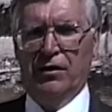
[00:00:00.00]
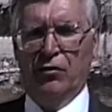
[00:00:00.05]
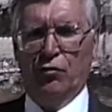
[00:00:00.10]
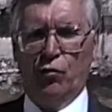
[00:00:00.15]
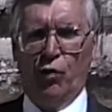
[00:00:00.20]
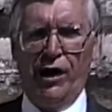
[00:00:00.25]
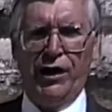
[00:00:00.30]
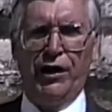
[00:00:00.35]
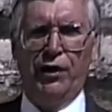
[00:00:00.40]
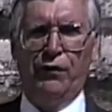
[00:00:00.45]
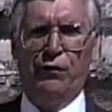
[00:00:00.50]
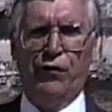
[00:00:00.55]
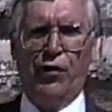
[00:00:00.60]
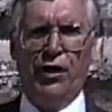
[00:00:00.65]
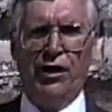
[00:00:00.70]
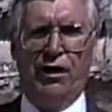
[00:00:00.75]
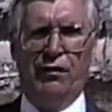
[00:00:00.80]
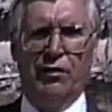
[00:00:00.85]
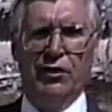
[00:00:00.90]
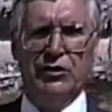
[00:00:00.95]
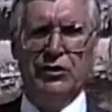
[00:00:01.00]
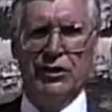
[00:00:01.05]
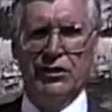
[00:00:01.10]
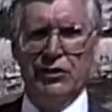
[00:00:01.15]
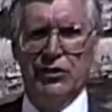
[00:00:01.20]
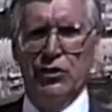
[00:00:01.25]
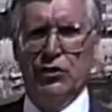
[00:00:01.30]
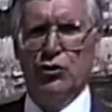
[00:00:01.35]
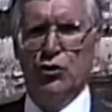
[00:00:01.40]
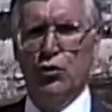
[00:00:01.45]
Right in front of us is
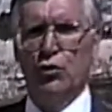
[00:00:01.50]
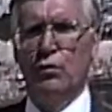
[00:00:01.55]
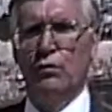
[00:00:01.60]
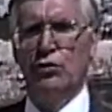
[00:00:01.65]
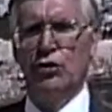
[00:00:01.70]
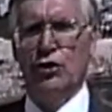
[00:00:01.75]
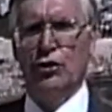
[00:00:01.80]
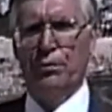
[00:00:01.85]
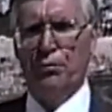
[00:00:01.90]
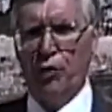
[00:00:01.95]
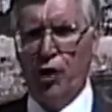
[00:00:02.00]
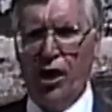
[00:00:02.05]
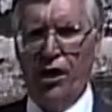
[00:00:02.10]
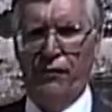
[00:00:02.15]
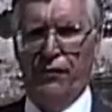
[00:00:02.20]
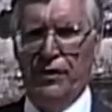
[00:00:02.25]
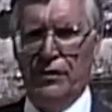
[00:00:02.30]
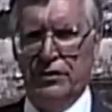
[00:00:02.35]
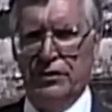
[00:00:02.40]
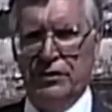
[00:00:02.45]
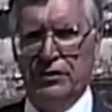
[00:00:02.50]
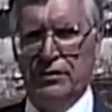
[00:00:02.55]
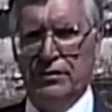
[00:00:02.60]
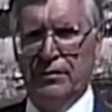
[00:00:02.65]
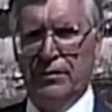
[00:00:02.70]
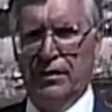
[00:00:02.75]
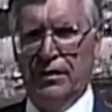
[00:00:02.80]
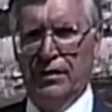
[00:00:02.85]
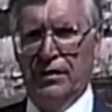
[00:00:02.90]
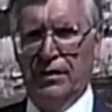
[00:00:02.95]
the tombs of the prophets,
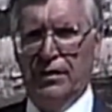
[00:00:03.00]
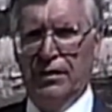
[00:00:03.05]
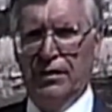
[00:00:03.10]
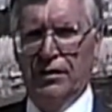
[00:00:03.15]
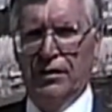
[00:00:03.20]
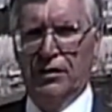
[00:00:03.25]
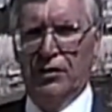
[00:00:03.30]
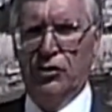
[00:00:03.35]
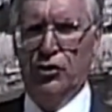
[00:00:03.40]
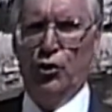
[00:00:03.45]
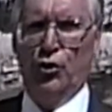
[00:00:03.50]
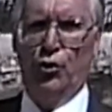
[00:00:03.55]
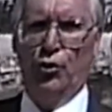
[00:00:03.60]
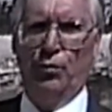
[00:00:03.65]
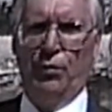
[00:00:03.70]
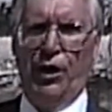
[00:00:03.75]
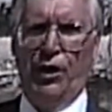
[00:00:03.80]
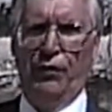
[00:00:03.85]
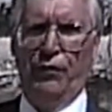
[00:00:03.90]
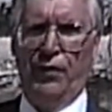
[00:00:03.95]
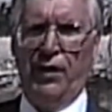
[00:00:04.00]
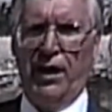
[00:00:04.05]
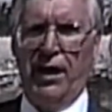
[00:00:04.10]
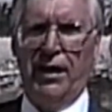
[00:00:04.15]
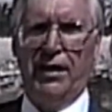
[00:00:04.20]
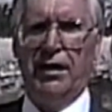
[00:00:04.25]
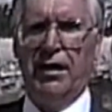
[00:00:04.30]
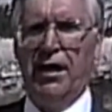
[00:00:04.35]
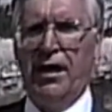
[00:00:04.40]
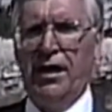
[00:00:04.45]
the tomb of
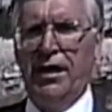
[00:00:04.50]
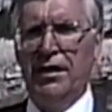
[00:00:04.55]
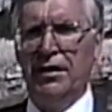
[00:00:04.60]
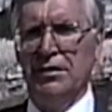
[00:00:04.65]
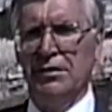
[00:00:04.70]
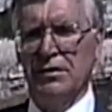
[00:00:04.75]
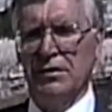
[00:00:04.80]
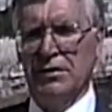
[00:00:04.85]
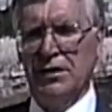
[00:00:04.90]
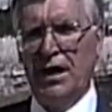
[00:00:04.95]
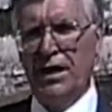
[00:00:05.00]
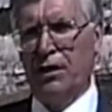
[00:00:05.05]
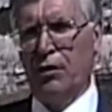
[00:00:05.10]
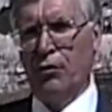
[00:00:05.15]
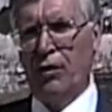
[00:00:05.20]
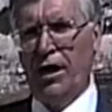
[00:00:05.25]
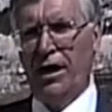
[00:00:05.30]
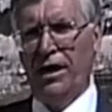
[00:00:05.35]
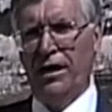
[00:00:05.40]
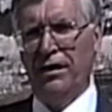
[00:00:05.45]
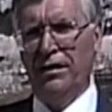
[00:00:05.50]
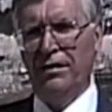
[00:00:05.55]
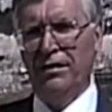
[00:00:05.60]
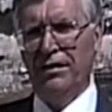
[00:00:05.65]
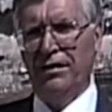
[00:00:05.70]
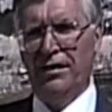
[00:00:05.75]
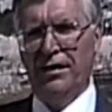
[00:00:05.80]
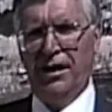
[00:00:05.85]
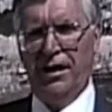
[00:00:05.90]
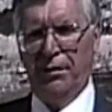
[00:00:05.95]
Haggai, Zechariah,
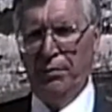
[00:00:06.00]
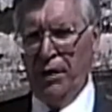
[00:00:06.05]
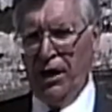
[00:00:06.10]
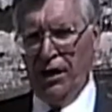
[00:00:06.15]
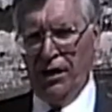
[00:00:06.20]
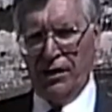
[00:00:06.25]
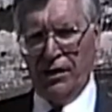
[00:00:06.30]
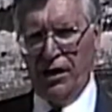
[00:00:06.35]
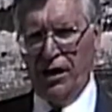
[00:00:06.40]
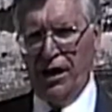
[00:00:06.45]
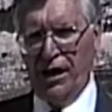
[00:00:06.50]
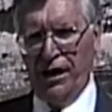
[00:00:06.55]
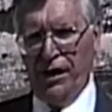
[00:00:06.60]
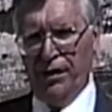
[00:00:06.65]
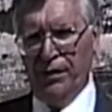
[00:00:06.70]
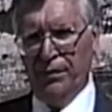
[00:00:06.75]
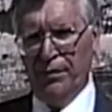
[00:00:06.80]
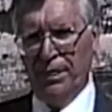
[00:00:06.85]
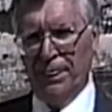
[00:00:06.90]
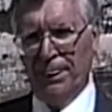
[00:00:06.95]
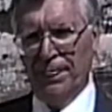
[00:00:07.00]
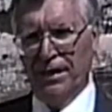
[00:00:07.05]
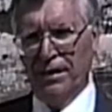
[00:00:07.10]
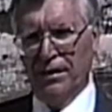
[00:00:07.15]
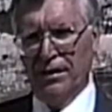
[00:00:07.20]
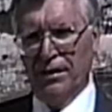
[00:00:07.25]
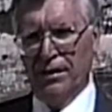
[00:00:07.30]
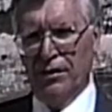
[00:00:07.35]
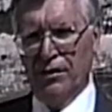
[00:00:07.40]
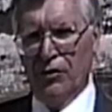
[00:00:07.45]
and Malachi.
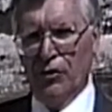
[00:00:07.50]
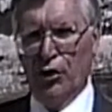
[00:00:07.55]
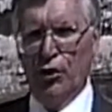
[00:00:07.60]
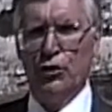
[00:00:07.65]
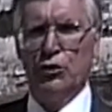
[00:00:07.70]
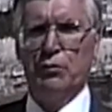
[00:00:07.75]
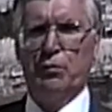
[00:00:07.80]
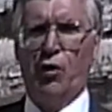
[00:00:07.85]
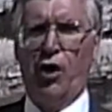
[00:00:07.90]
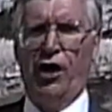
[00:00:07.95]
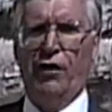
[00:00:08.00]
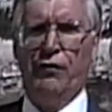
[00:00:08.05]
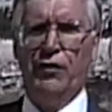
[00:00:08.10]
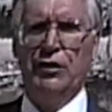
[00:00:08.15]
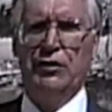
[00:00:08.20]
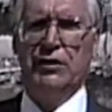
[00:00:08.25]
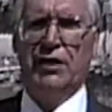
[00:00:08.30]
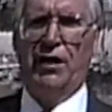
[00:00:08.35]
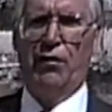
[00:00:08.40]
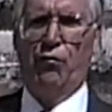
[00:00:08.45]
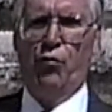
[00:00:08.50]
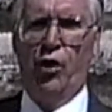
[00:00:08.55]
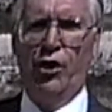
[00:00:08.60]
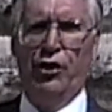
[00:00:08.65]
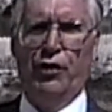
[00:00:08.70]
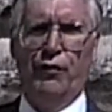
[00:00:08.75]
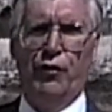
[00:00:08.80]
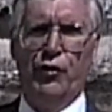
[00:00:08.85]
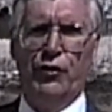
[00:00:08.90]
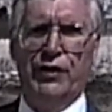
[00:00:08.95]
Those prophets have
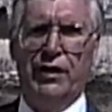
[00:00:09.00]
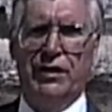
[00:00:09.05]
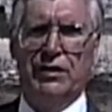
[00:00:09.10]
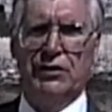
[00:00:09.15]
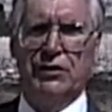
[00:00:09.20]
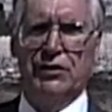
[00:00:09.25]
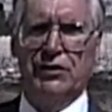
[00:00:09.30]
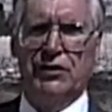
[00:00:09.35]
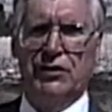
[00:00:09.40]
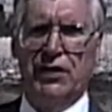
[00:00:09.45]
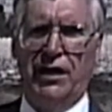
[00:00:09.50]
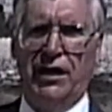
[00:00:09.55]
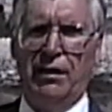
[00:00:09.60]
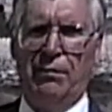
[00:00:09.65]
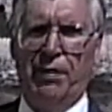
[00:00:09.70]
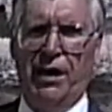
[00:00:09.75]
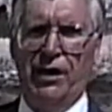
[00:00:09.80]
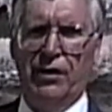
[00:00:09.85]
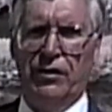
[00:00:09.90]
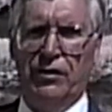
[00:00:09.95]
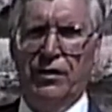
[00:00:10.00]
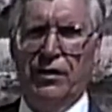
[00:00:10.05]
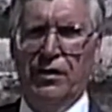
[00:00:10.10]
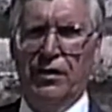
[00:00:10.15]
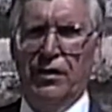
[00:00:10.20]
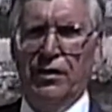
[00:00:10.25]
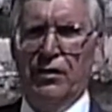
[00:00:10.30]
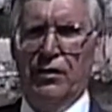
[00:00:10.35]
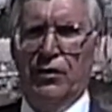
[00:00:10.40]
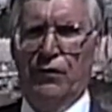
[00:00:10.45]
wonderful things to say about
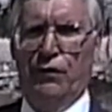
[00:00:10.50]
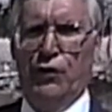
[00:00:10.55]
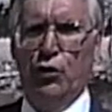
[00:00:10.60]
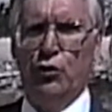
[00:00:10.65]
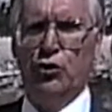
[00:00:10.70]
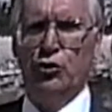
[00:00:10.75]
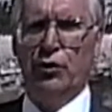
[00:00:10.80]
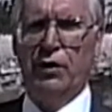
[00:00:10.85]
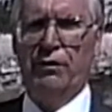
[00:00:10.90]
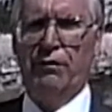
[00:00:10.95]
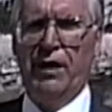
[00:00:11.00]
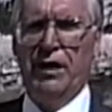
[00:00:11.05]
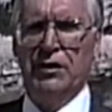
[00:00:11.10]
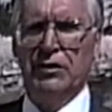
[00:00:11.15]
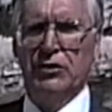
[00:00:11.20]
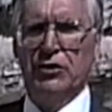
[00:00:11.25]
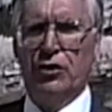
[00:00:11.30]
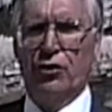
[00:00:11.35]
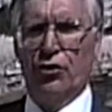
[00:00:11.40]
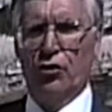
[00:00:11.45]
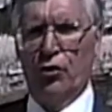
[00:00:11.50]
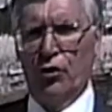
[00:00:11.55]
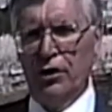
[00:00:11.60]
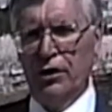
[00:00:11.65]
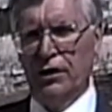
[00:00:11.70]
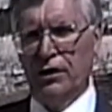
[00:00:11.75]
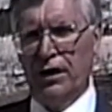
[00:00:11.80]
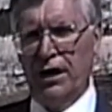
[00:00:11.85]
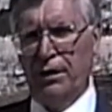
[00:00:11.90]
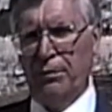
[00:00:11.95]
the future events that are going
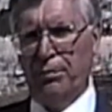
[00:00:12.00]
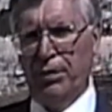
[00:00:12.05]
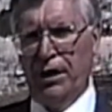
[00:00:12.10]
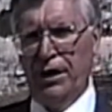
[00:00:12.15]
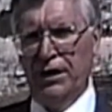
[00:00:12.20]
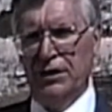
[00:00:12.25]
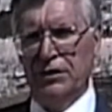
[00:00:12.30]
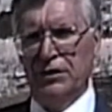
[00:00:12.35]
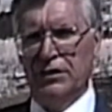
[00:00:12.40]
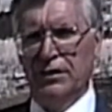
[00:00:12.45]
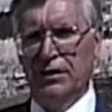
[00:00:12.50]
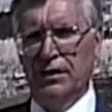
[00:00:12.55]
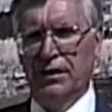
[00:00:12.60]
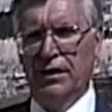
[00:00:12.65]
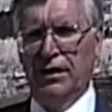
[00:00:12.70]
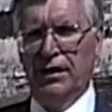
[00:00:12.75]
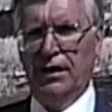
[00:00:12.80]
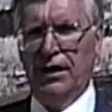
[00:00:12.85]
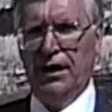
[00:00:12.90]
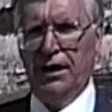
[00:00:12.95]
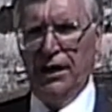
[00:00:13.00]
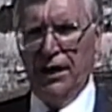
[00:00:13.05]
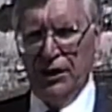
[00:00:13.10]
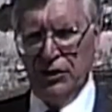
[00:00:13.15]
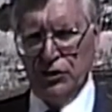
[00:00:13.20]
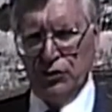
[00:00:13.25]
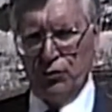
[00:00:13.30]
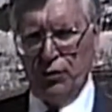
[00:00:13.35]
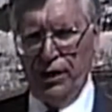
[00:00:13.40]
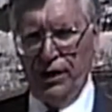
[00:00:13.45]
to take place in
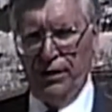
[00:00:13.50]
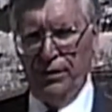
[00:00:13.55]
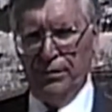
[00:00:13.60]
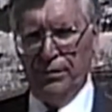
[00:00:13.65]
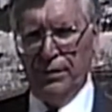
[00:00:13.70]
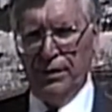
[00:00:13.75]
history.